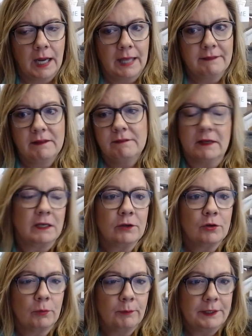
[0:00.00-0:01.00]
and then the
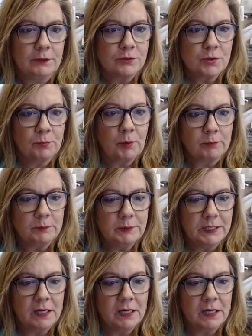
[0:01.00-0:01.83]
incrementals are probably